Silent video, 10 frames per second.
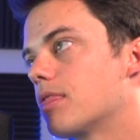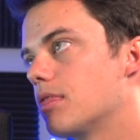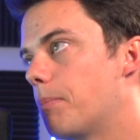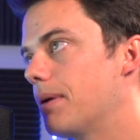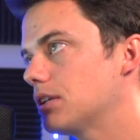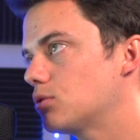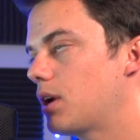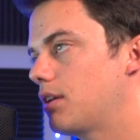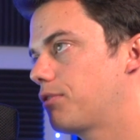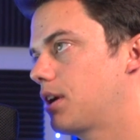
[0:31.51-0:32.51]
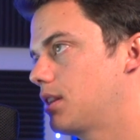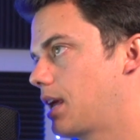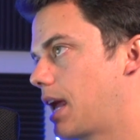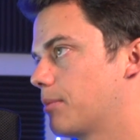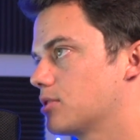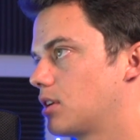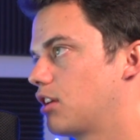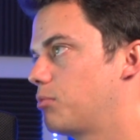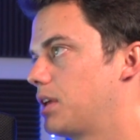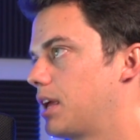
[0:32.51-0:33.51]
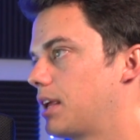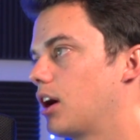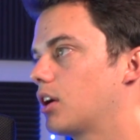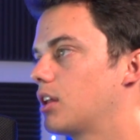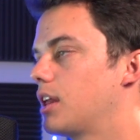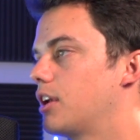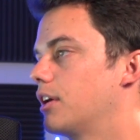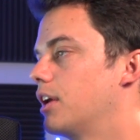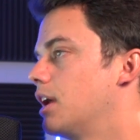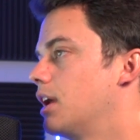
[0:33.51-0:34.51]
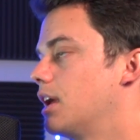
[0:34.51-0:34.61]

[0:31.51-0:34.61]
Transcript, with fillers: The best way to find the Amazon F B A calculator